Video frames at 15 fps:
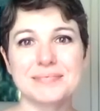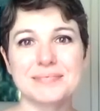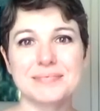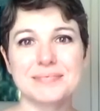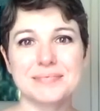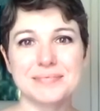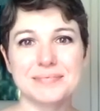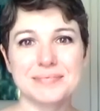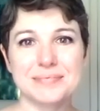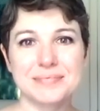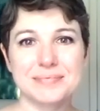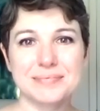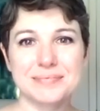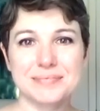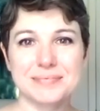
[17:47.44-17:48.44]

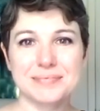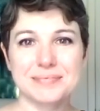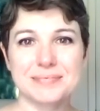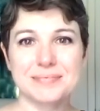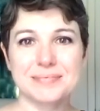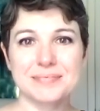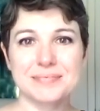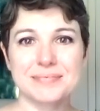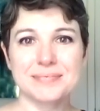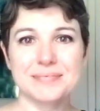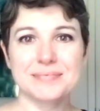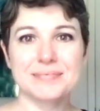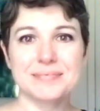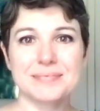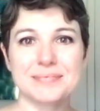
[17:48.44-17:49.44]

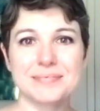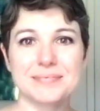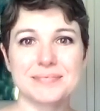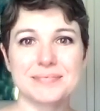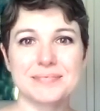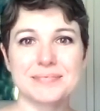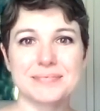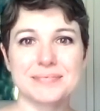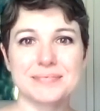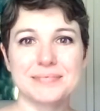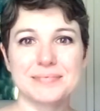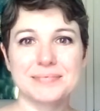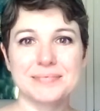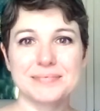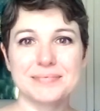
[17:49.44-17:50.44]

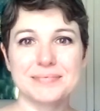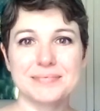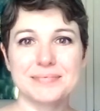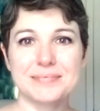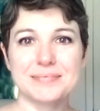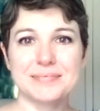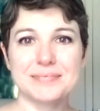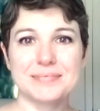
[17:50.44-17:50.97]
(not speaking)